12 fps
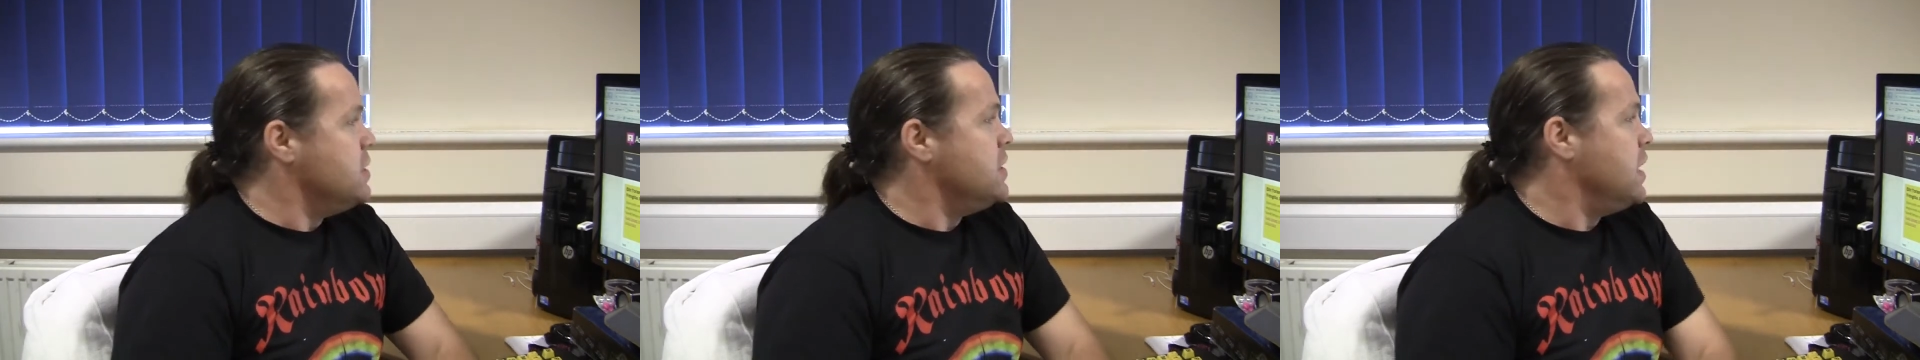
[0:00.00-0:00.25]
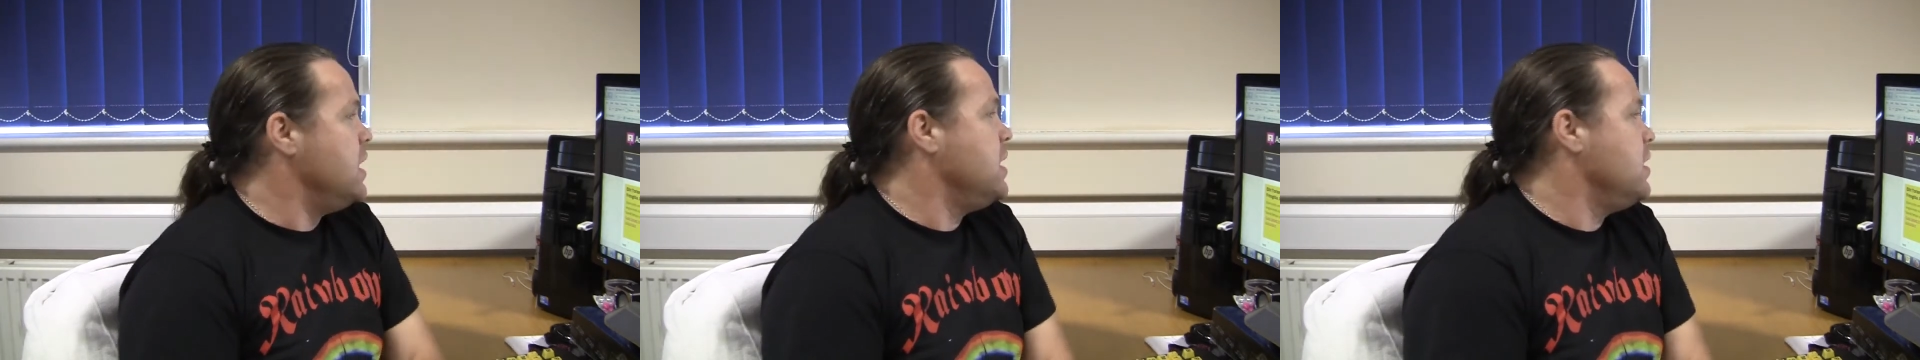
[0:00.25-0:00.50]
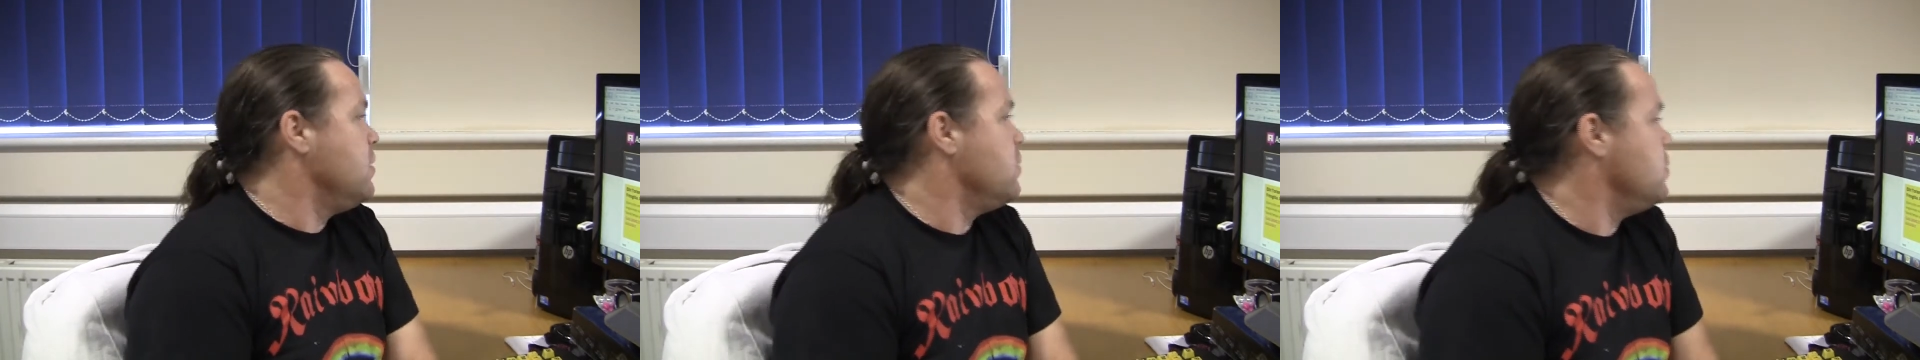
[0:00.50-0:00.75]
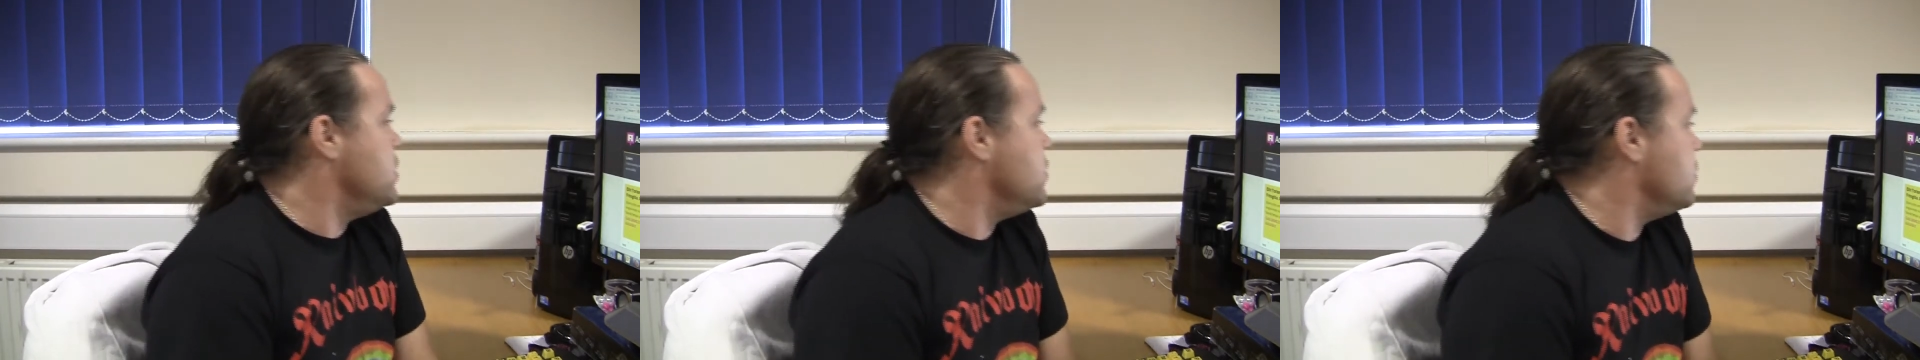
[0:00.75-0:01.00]
Today
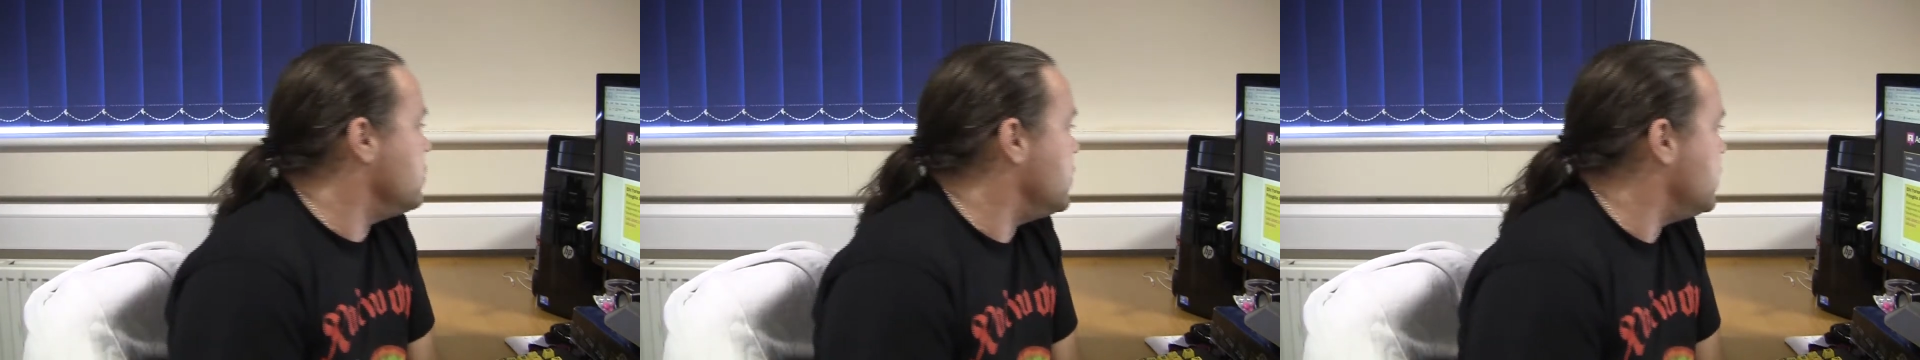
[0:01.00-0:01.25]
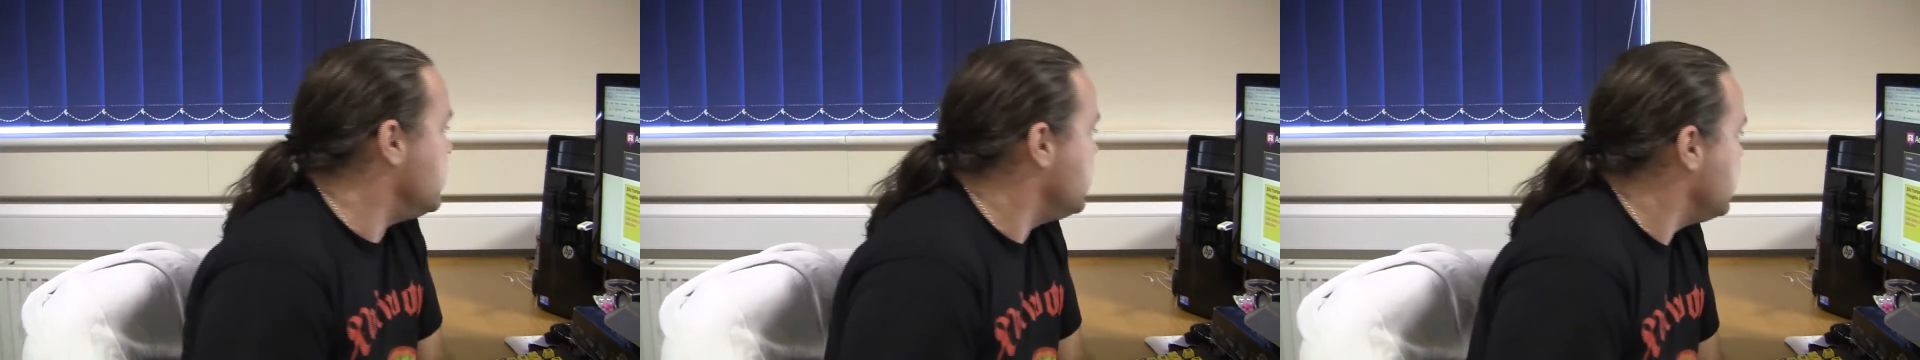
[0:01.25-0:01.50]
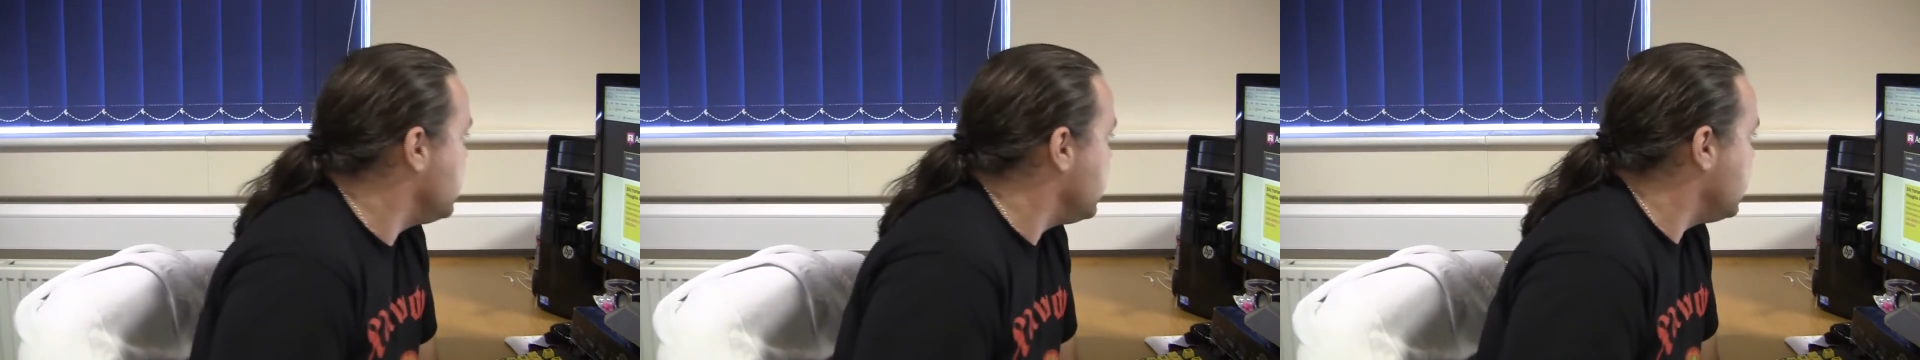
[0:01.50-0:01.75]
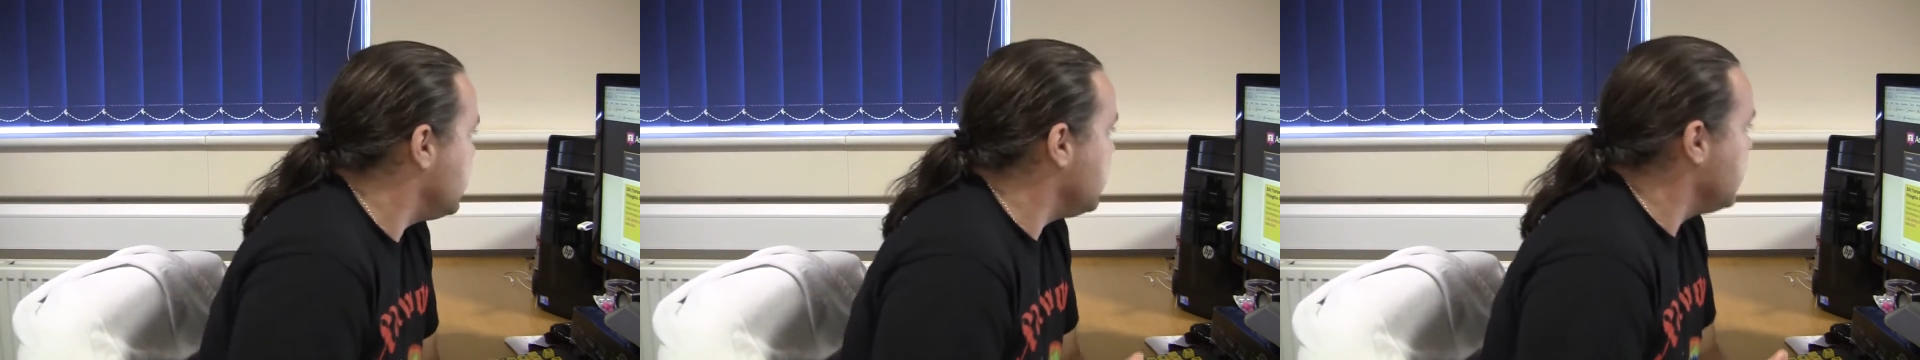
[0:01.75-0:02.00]
we're doing
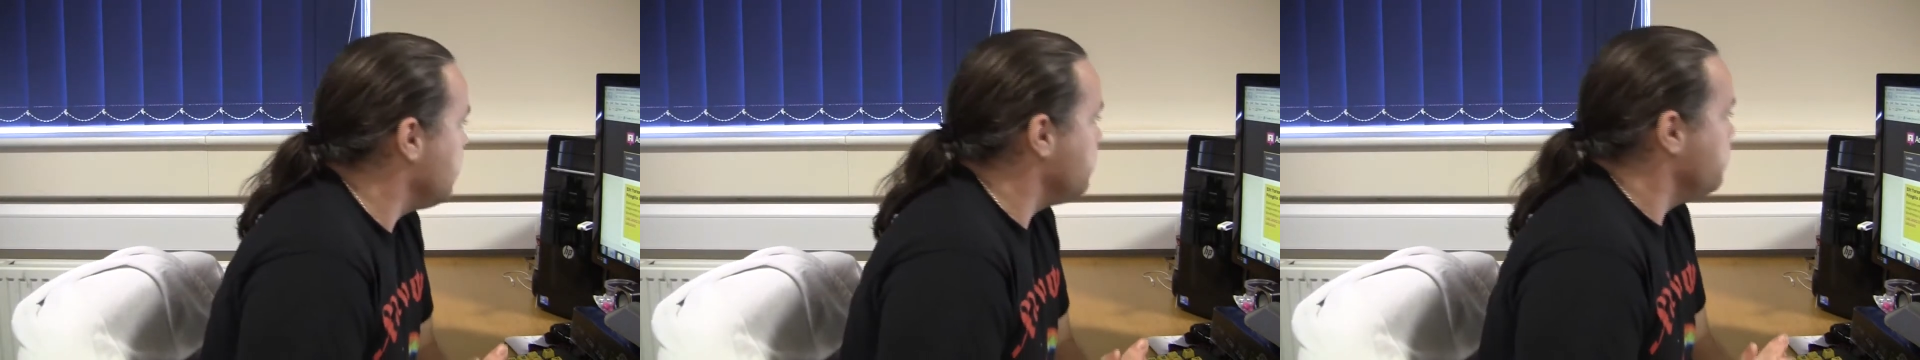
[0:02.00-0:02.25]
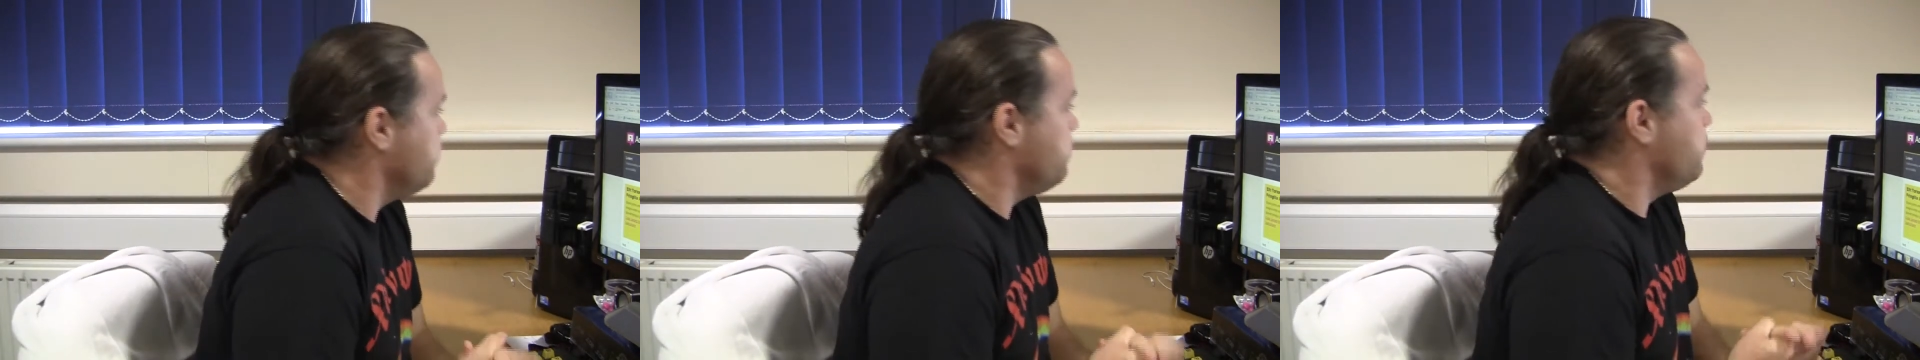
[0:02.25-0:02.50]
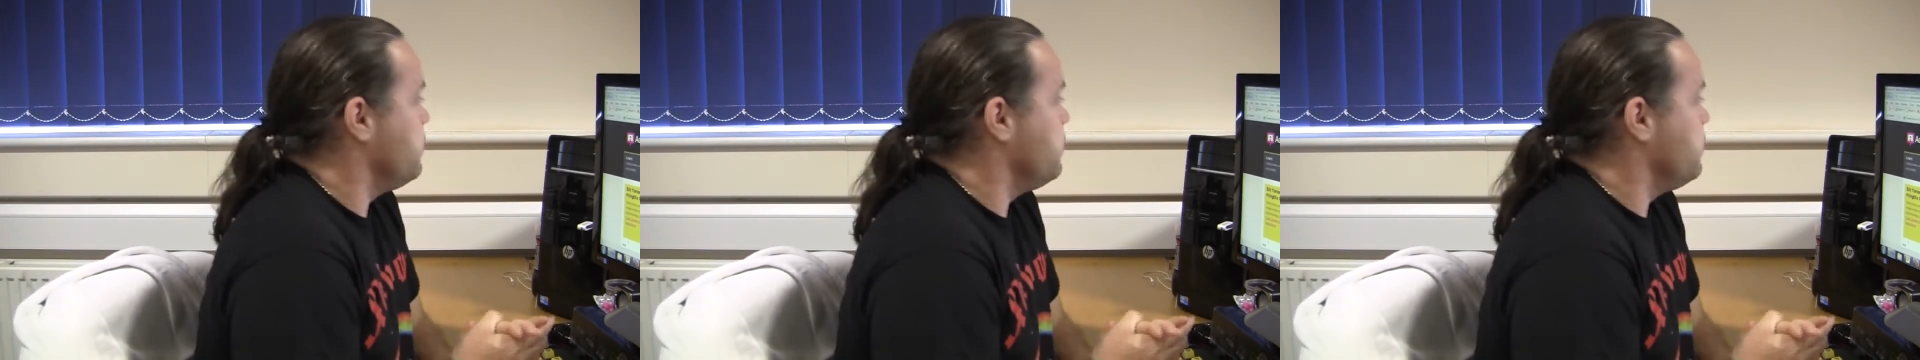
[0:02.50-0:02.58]
um,